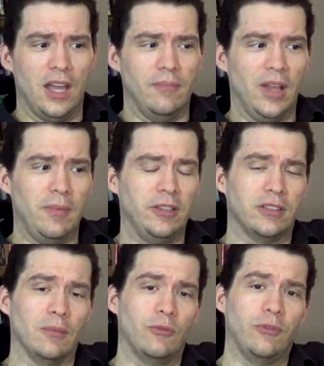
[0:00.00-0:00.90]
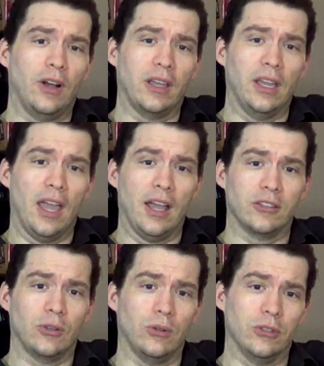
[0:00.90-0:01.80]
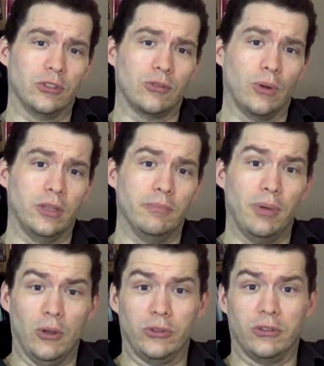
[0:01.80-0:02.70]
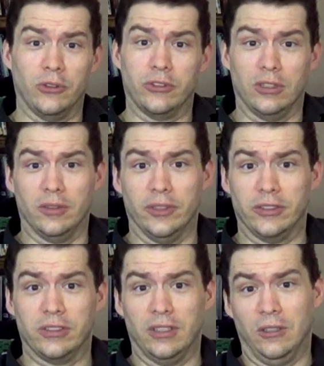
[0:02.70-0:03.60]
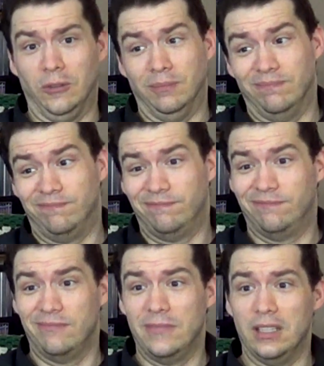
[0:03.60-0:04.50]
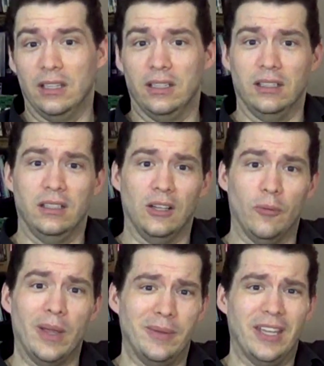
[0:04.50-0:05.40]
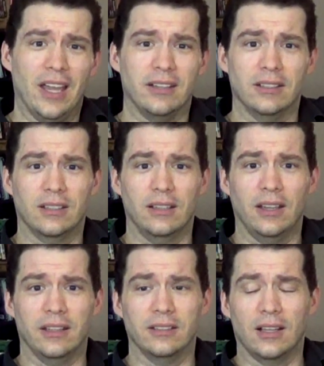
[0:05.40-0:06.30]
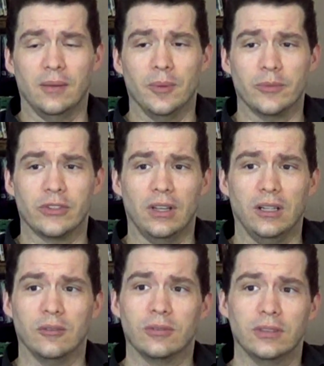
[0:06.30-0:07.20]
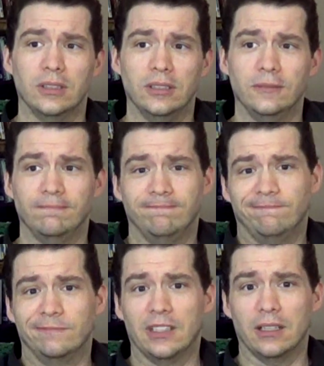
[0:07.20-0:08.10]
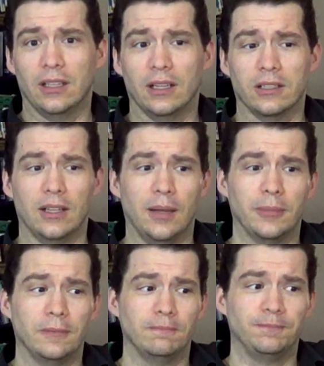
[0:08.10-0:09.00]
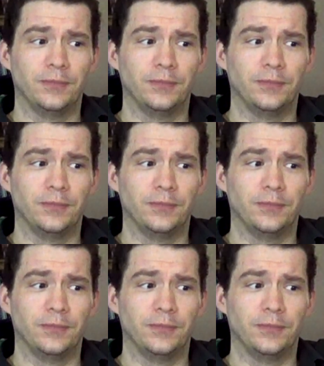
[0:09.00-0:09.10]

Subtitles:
And maybe some fucking asshole destroyed the postal service, so, you know, maybe he had to come himself. You know, that could happen.